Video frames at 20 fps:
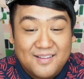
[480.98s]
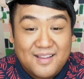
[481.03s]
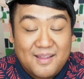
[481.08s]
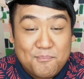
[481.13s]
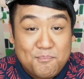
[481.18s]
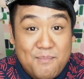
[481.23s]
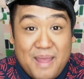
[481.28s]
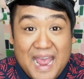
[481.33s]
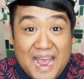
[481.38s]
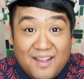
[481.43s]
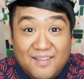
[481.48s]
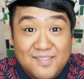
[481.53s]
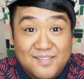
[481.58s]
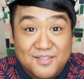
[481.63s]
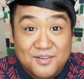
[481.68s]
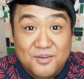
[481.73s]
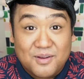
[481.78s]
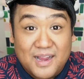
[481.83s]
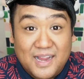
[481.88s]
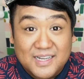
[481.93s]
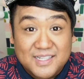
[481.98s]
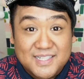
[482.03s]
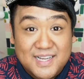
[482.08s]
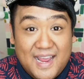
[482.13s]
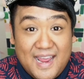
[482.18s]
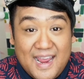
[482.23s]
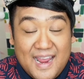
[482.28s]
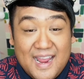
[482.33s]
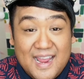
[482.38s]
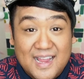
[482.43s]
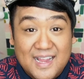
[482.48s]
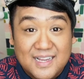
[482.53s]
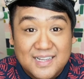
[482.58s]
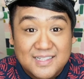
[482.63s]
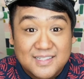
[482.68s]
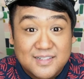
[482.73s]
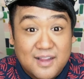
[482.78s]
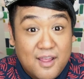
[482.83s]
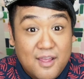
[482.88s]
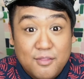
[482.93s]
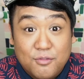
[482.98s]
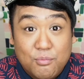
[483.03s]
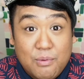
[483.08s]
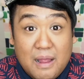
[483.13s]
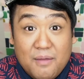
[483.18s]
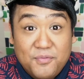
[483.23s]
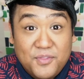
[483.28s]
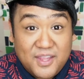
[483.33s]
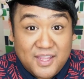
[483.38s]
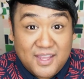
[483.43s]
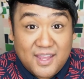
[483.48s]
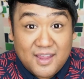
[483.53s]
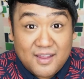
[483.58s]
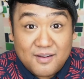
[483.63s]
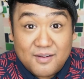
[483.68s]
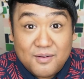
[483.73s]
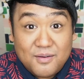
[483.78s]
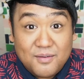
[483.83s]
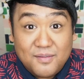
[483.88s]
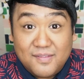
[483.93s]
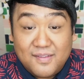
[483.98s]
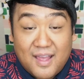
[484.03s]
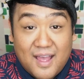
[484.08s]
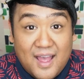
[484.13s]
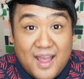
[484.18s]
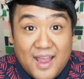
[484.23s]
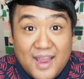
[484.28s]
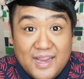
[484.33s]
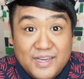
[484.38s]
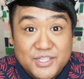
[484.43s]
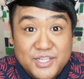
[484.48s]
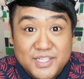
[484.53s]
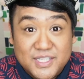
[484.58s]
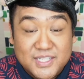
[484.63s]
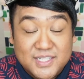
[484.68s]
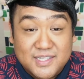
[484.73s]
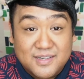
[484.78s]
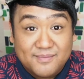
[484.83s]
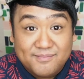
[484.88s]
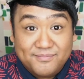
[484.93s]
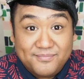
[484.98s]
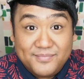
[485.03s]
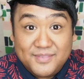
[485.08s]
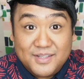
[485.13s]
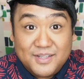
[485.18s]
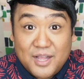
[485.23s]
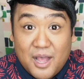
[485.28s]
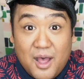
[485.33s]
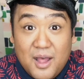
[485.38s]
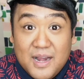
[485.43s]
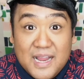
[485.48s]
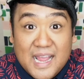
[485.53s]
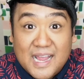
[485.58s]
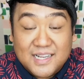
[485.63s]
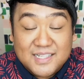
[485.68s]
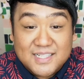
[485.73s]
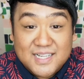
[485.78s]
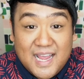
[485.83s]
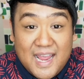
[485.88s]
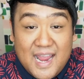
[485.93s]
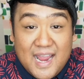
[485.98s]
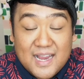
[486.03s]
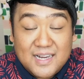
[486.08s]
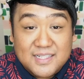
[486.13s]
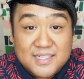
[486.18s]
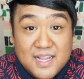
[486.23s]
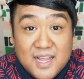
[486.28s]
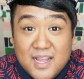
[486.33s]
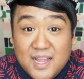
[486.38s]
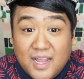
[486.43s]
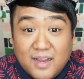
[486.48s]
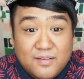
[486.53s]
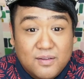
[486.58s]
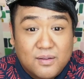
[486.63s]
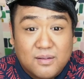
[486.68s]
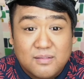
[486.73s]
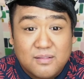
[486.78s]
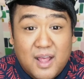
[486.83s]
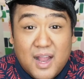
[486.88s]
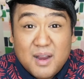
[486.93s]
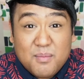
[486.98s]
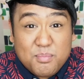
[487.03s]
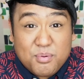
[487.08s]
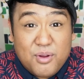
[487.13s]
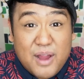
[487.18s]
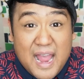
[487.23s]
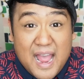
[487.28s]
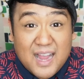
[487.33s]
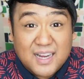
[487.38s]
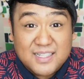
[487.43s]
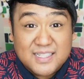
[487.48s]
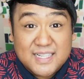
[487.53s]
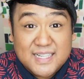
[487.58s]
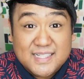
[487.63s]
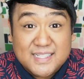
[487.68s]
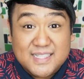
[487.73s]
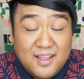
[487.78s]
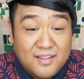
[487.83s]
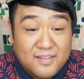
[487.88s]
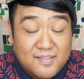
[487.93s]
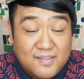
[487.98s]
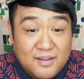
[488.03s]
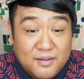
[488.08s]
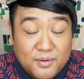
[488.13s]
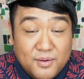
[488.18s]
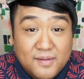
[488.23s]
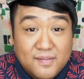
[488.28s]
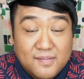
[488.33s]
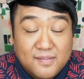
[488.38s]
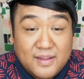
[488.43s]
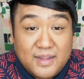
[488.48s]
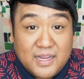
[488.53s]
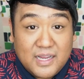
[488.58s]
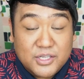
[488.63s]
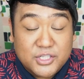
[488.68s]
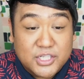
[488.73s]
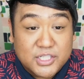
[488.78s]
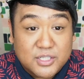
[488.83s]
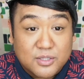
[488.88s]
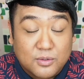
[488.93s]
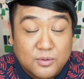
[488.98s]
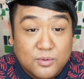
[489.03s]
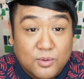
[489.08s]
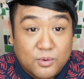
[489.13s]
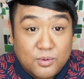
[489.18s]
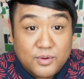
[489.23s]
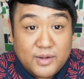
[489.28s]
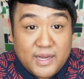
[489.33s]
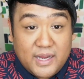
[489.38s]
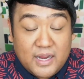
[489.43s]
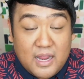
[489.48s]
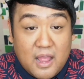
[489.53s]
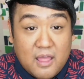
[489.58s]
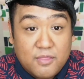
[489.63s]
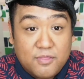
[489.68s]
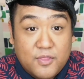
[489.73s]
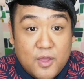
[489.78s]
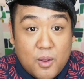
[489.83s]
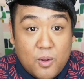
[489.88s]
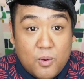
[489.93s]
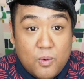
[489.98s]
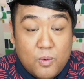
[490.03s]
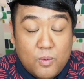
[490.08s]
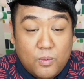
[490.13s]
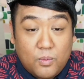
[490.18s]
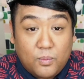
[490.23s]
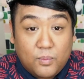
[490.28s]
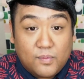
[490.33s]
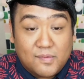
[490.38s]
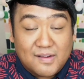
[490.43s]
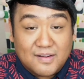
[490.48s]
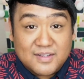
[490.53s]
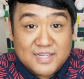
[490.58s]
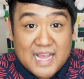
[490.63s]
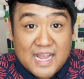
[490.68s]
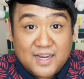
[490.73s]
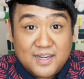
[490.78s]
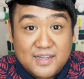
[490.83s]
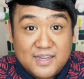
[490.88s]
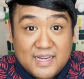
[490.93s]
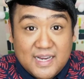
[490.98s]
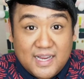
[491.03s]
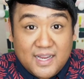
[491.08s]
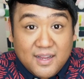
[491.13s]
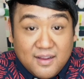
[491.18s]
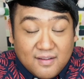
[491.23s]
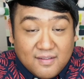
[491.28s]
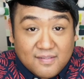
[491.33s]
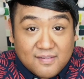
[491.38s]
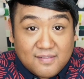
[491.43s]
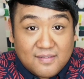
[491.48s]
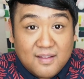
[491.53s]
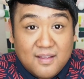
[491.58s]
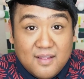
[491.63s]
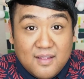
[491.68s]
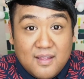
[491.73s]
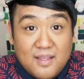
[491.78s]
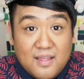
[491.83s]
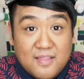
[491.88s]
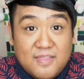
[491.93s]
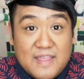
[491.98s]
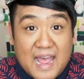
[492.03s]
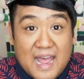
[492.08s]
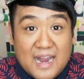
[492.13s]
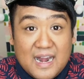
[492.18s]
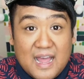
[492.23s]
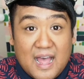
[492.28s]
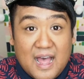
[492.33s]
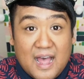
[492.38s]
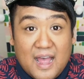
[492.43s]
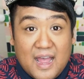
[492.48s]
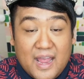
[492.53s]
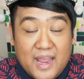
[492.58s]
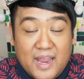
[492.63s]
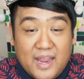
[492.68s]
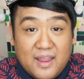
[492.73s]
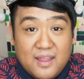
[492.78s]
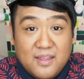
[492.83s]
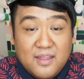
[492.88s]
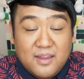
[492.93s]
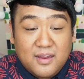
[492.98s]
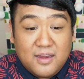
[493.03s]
master it, and throughout the years I just got it, and it took a lot of practice. Seriously, just learning those techniques that I